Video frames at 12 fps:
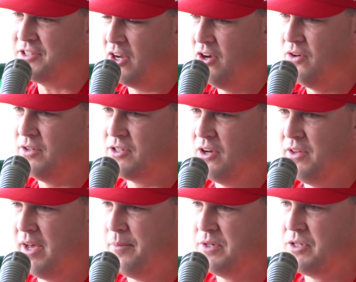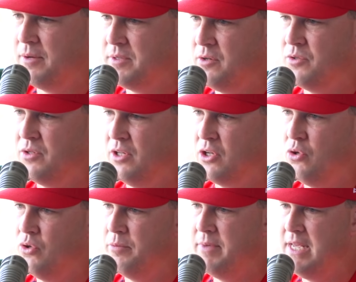So that was something that was really
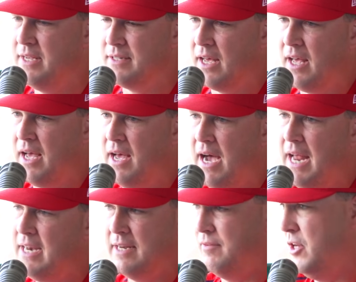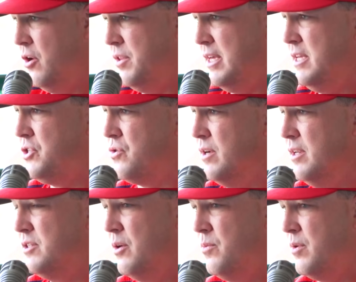cool to me, is I didn't even know the history. And
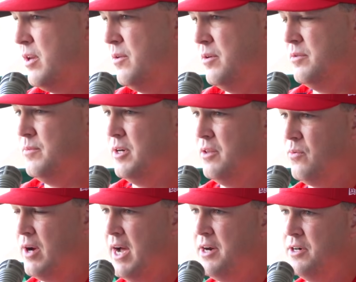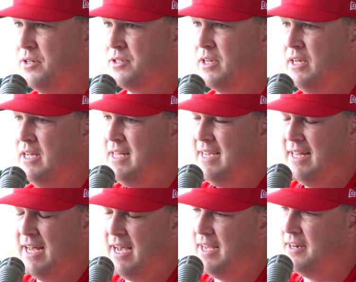so one of the writers, and
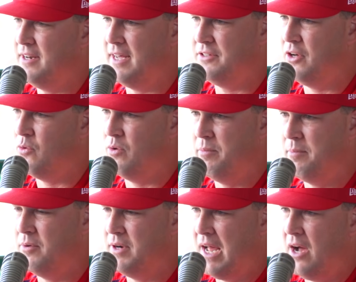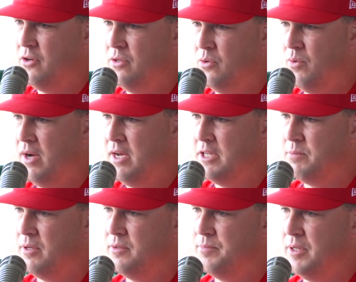I don't remember now who it was,
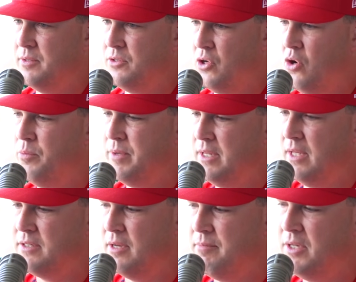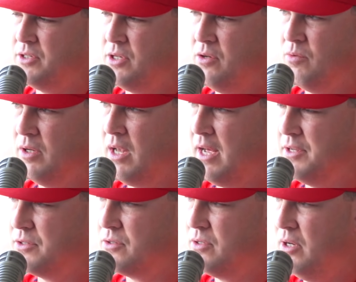but told me, they said, Mitch, do you
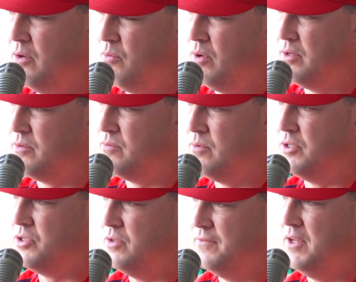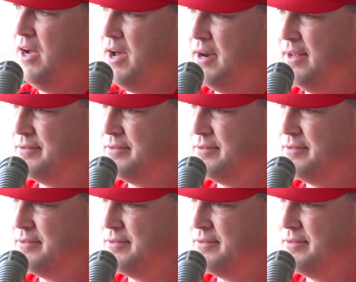realize what you've done? And